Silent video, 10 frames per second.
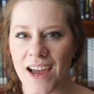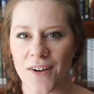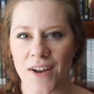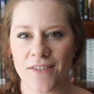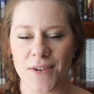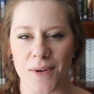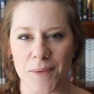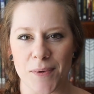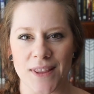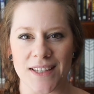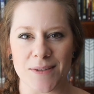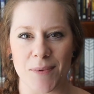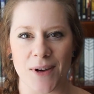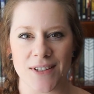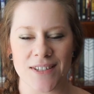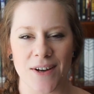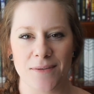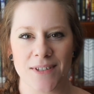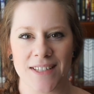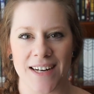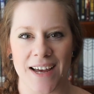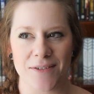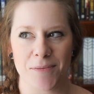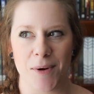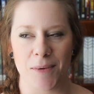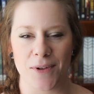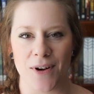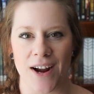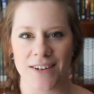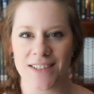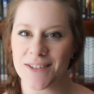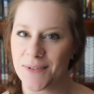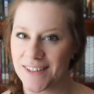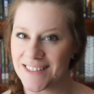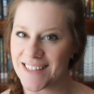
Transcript: don't have anywhere to put these books, so I'm just gonna have to put them on the ground. Just one